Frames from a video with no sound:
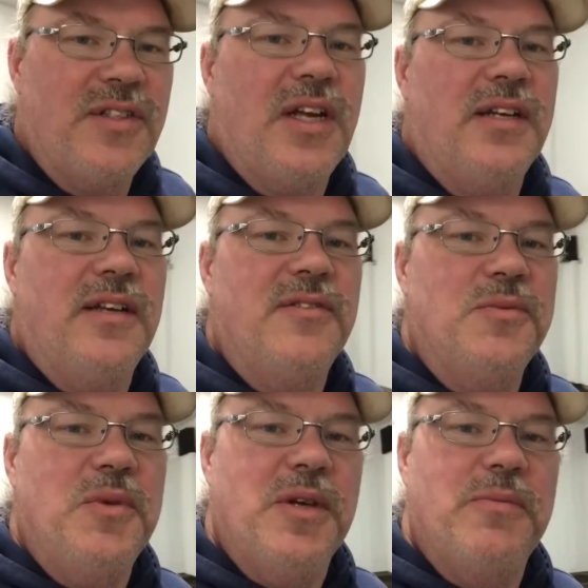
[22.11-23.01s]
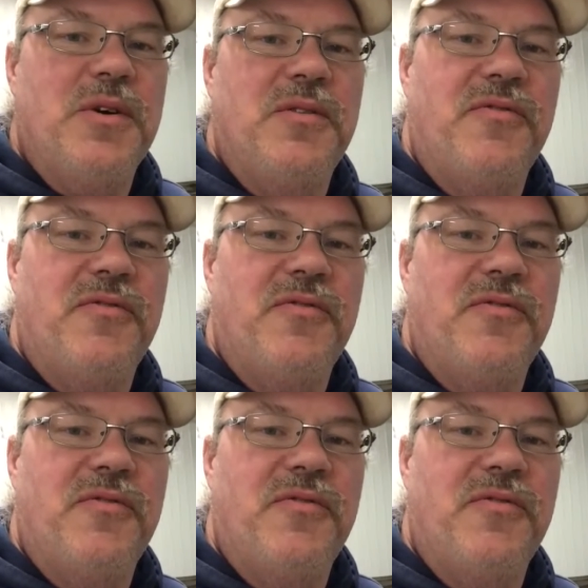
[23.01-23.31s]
That gives me about